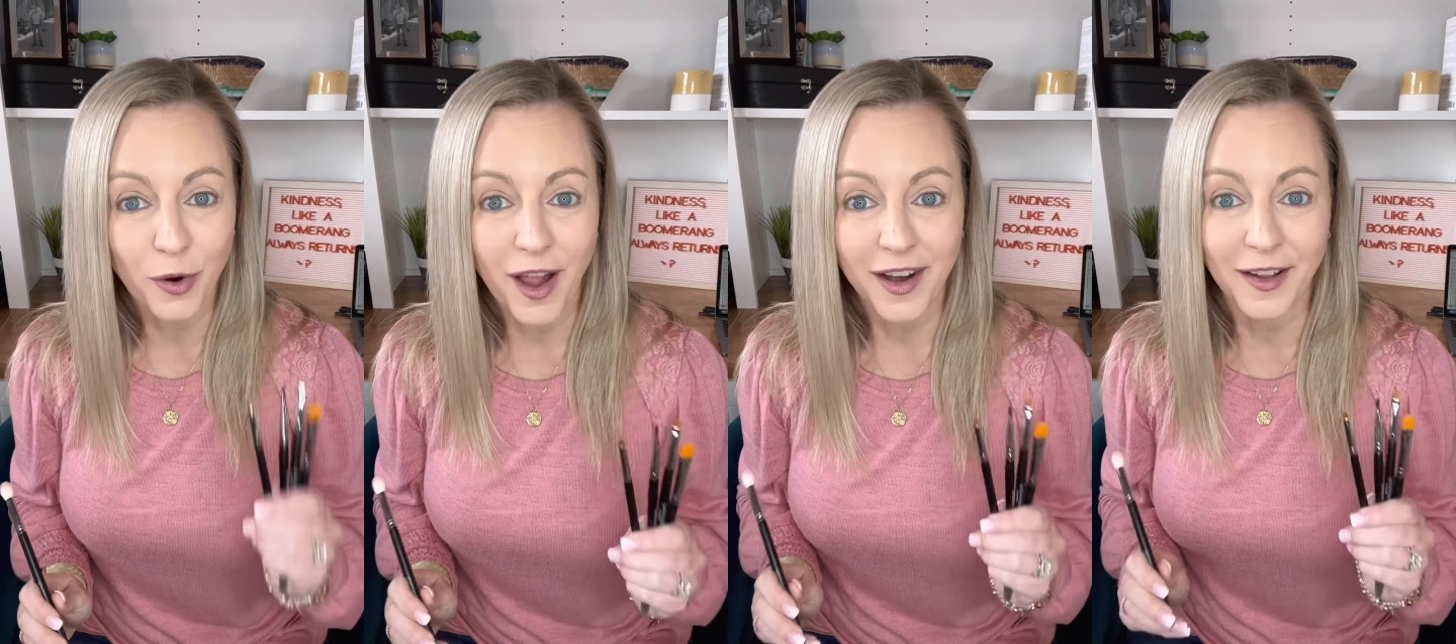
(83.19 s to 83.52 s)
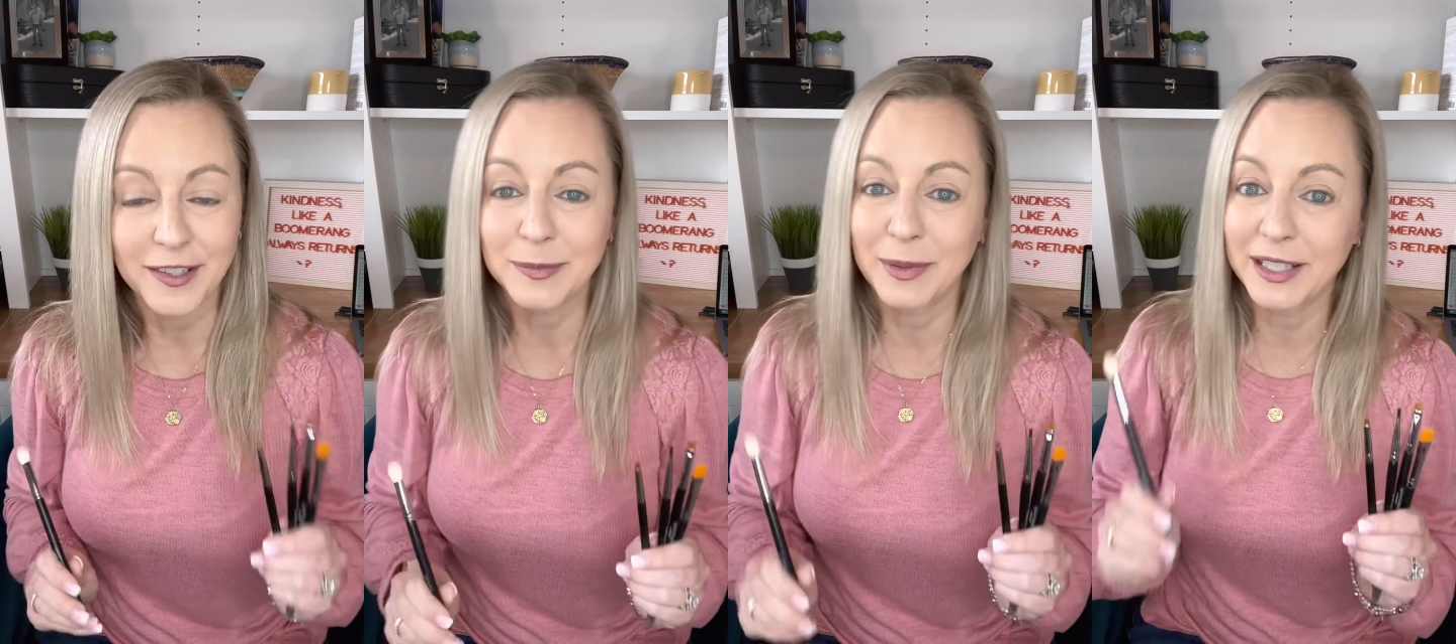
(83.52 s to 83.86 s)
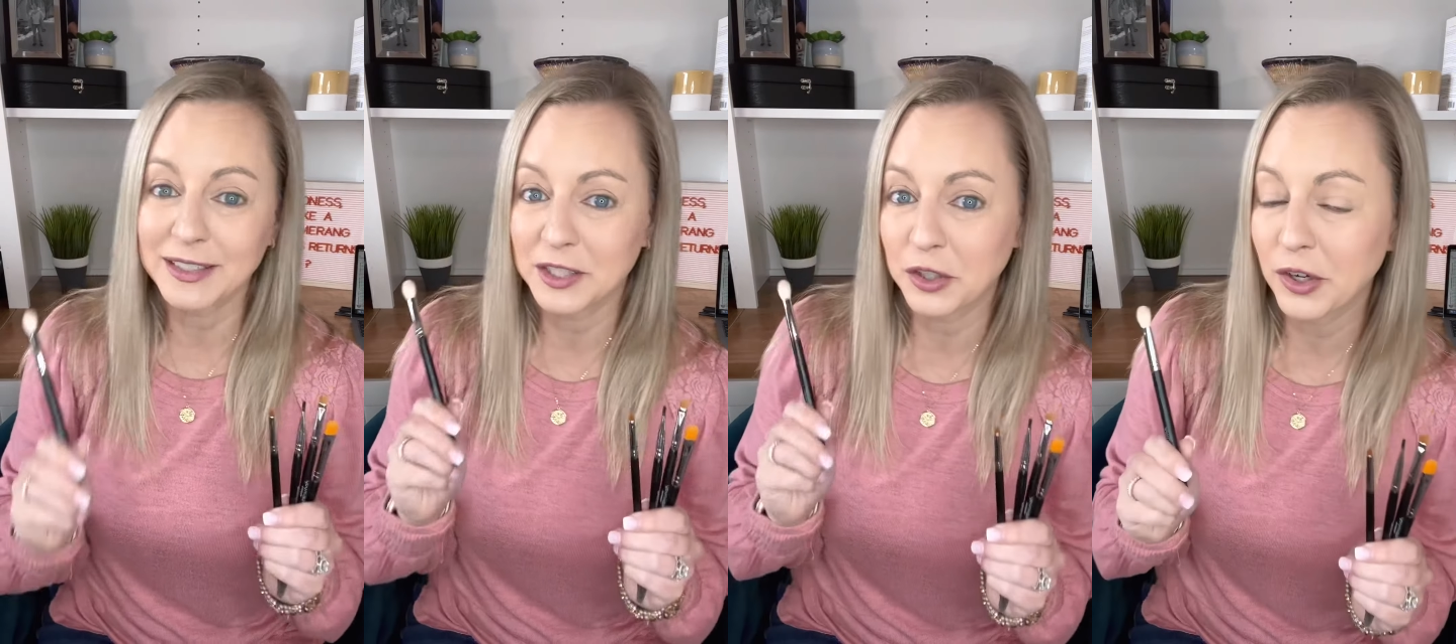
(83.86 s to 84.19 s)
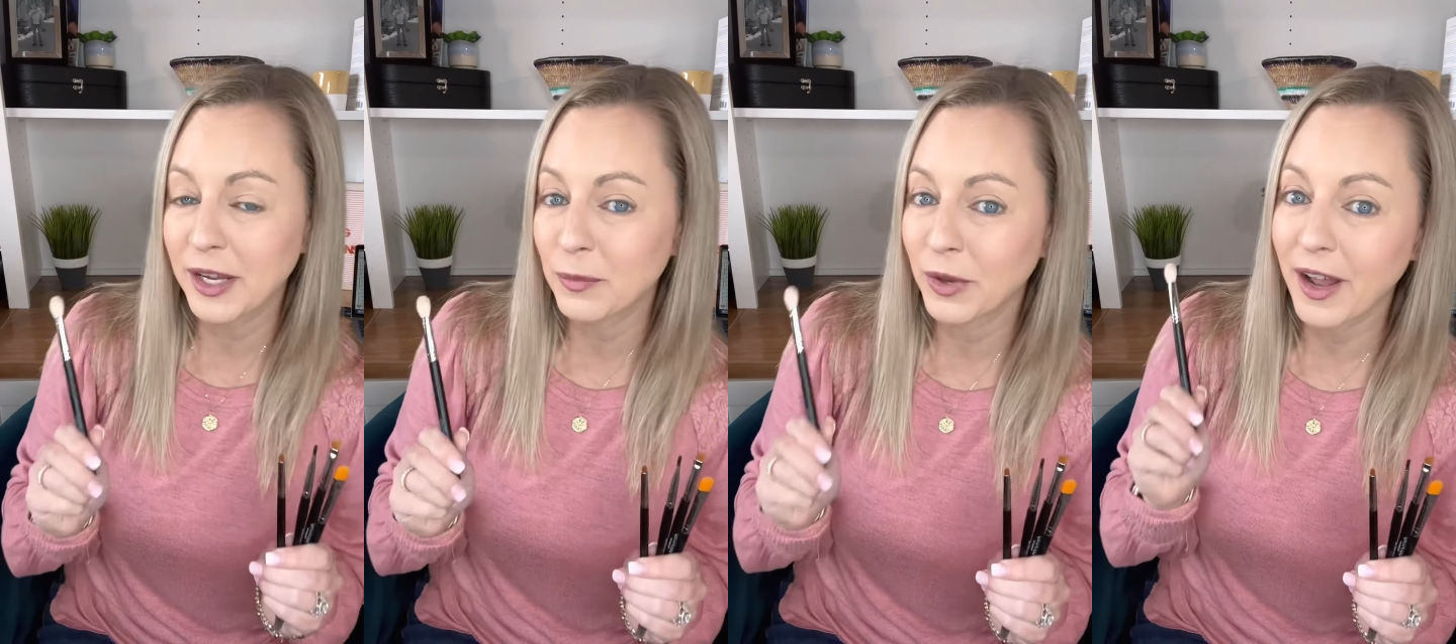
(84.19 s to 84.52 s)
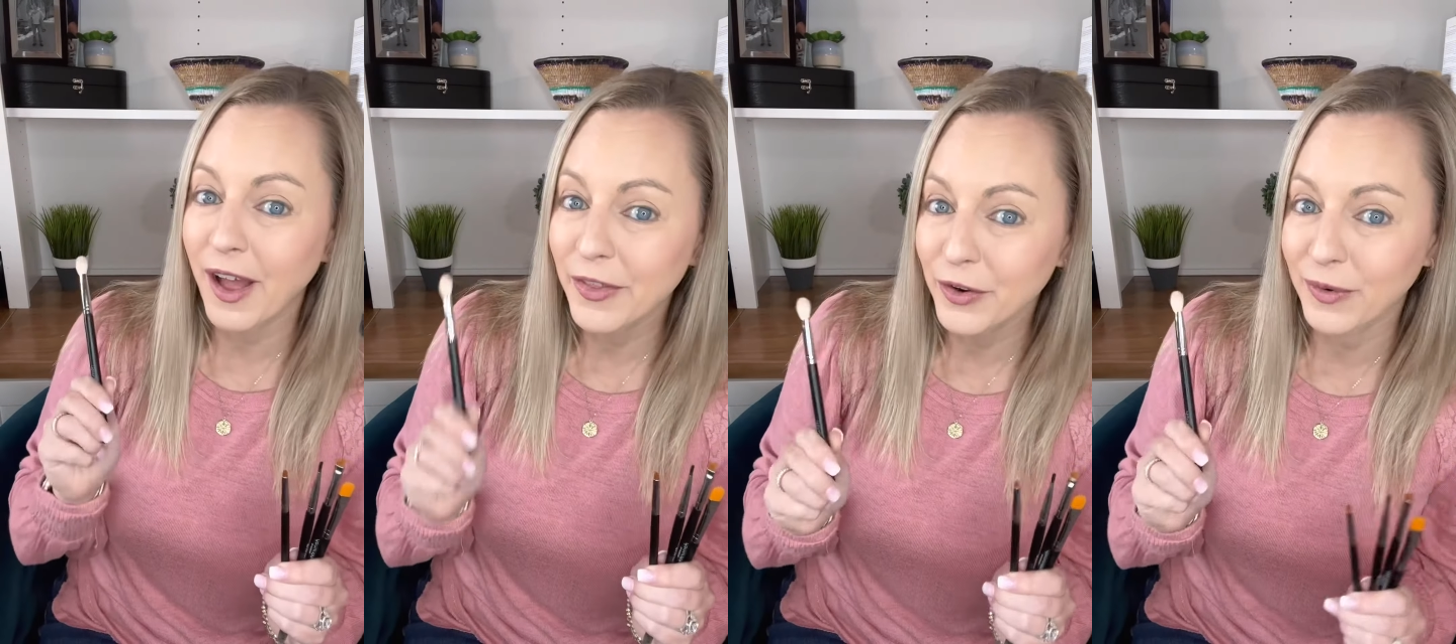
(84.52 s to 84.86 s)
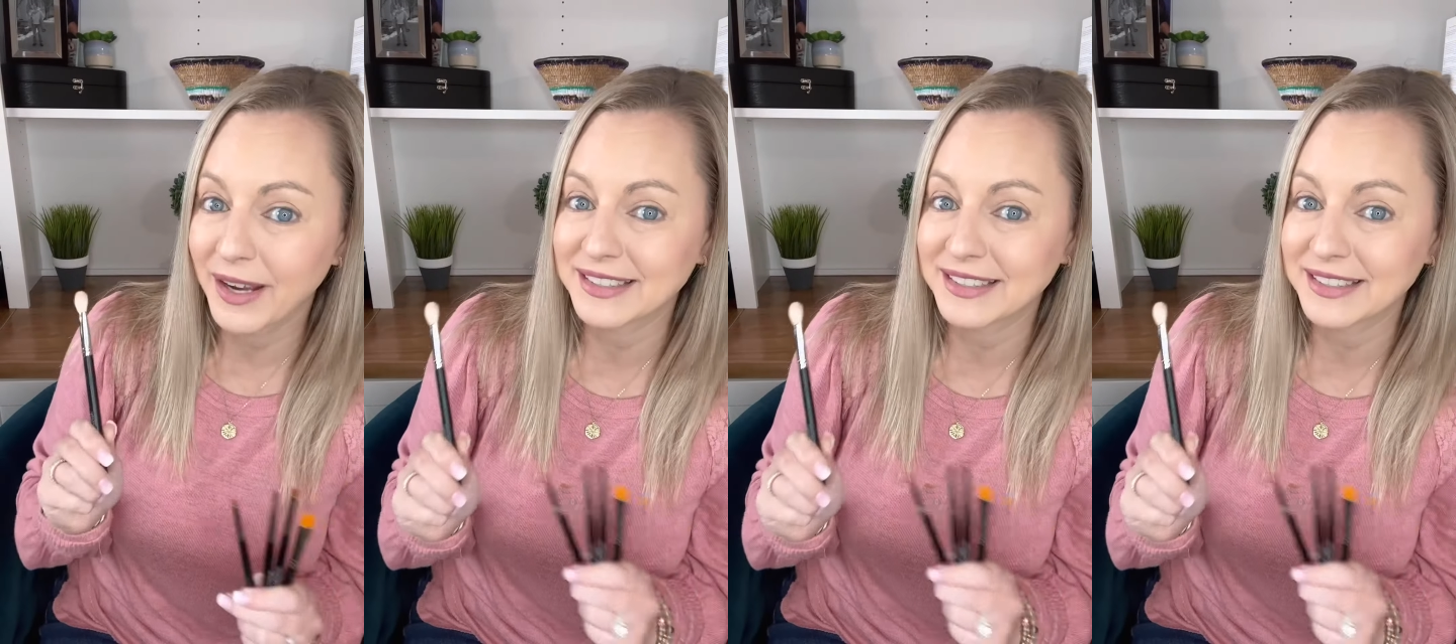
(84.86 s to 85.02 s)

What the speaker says: products because the cream would otherwise